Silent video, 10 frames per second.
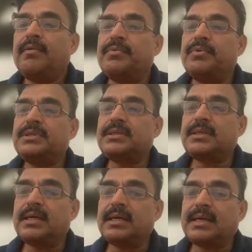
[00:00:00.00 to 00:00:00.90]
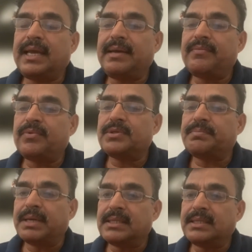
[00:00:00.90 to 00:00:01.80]
whose claim, whose
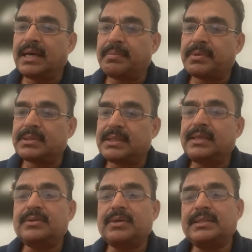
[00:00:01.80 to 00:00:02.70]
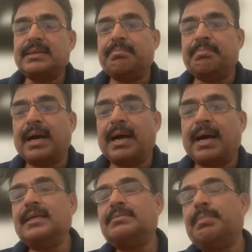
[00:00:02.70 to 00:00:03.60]
bills they are processing. So it's a
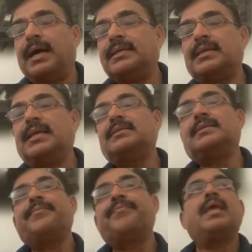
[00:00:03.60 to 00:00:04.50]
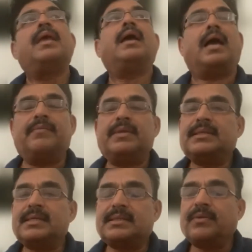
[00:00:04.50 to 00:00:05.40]
biasless. And when the
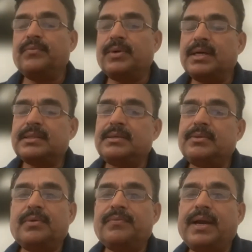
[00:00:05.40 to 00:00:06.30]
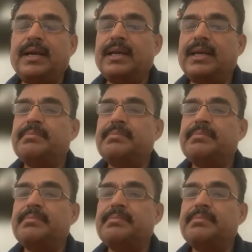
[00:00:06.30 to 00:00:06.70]
system works, you don't find any